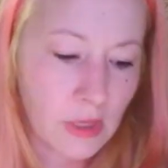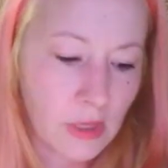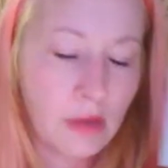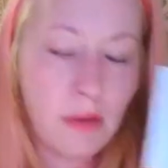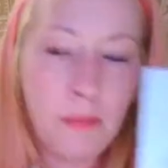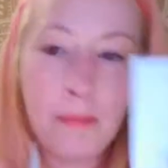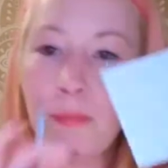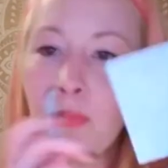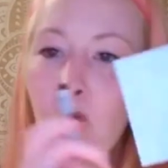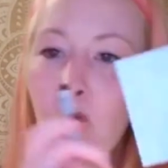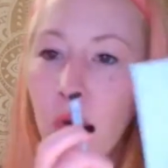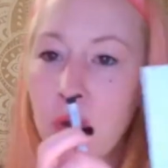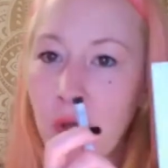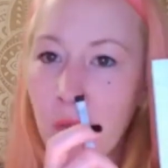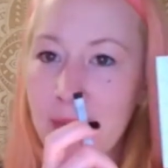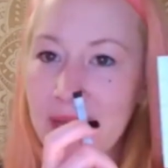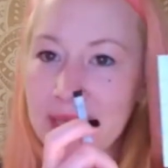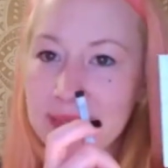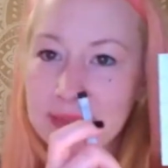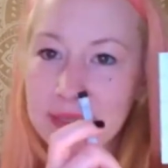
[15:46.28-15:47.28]
oil
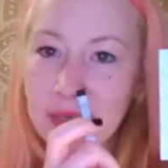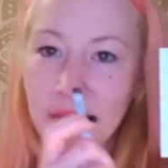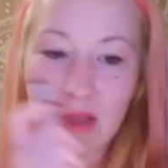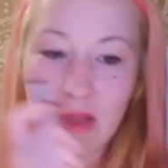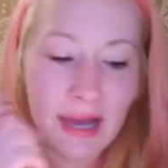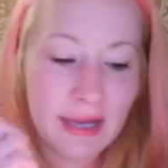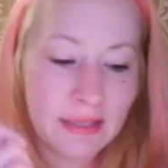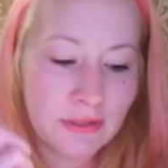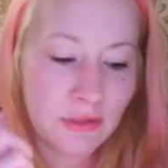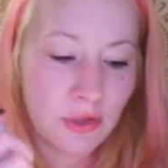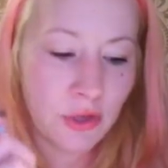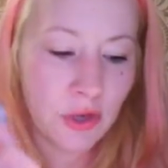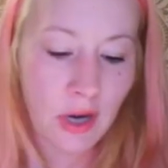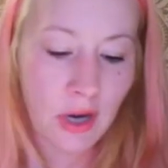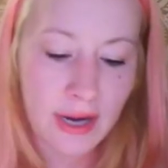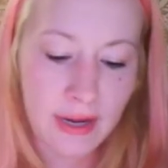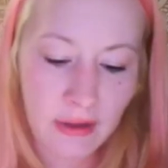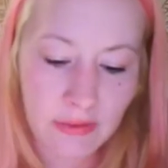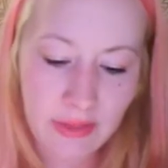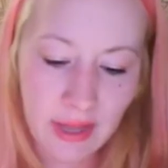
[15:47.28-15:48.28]
pastel lines or crayon
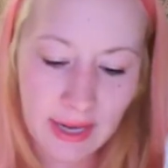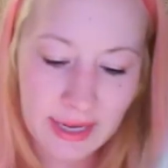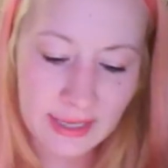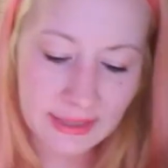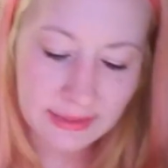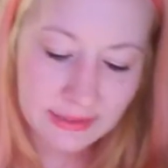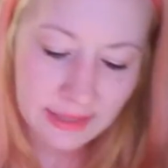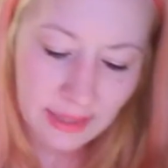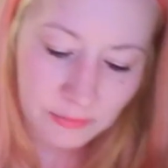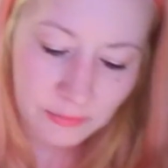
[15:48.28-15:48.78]
lines. I'm going to